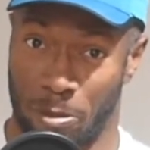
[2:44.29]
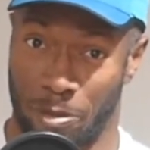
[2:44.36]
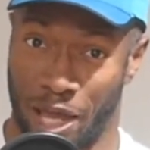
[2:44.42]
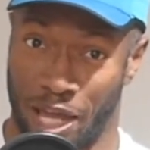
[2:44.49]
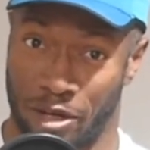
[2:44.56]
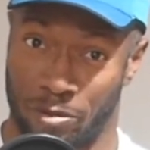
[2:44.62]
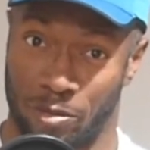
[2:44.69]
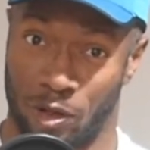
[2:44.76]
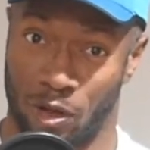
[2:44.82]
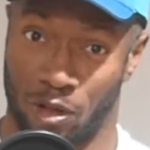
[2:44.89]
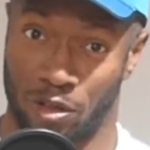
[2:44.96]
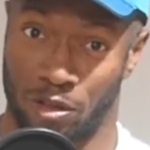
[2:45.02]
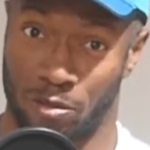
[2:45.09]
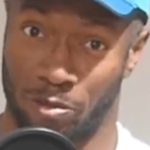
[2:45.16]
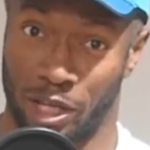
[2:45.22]
pen
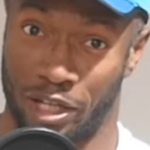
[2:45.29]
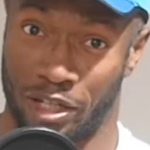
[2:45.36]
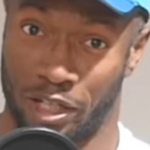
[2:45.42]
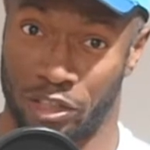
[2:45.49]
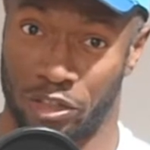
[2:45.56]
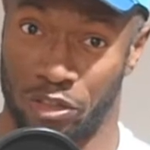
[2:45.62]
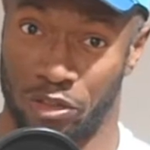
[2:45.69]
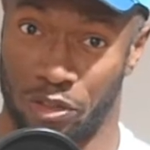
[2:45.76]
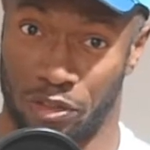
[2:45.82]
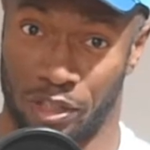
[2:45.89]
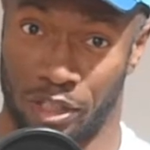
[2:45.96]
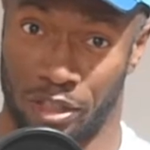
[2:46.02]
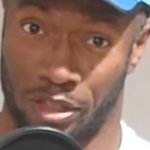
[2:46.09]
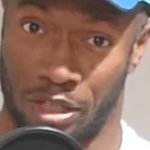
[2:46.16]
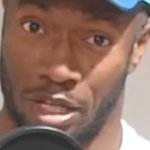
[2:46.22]
ball, pen extra
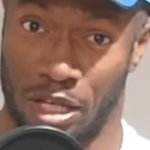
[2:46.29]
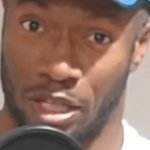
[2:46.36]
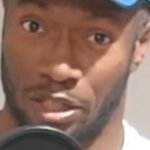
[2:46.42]
duty,